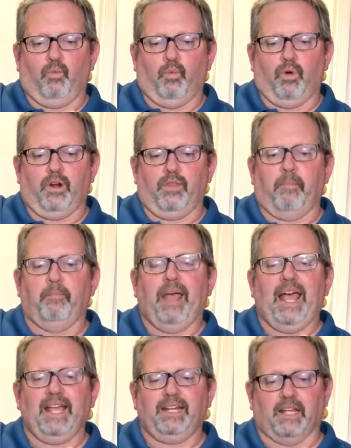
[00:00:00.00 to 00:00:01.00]
Where the
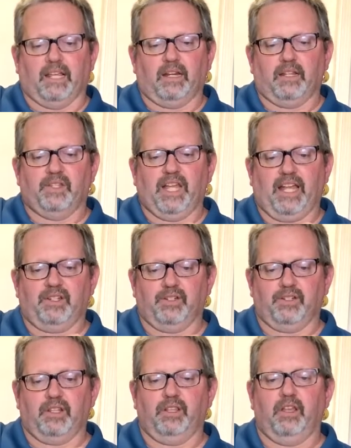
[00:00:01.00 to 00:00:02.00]
magnet
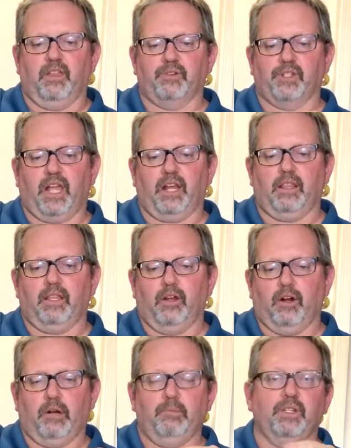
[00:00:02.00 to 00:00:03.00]
attaches to the other side of the
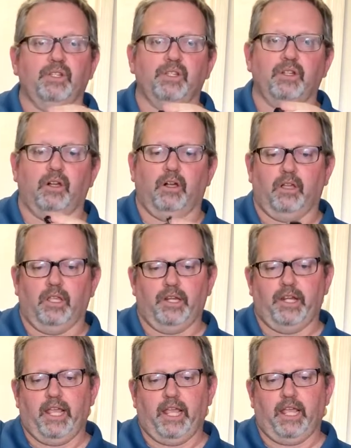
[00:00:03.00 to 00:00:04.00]
arm is
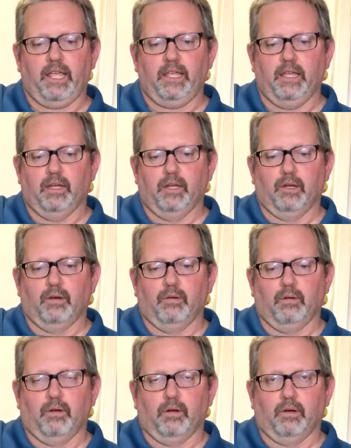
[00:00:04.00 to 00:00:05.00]
on a
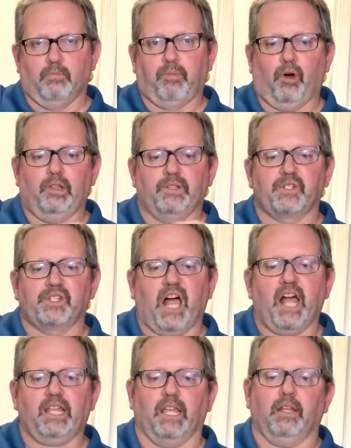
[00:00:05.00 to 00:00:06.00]
ball and
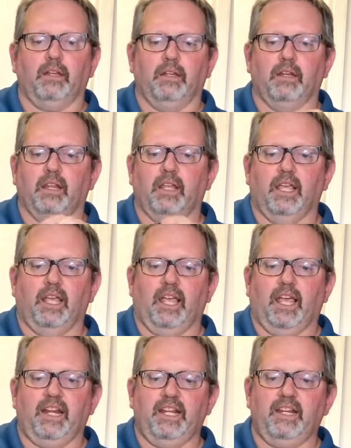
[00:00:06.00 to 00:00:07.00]
socket,
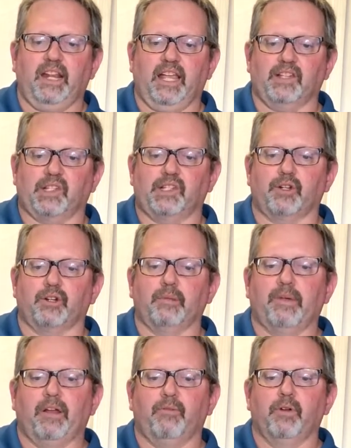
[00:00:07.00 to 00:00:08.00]
and it has a certain
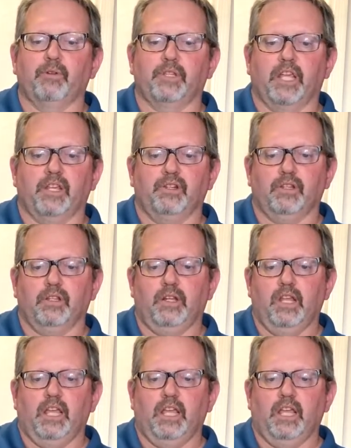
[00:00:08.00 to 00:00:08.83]
amount of rotation,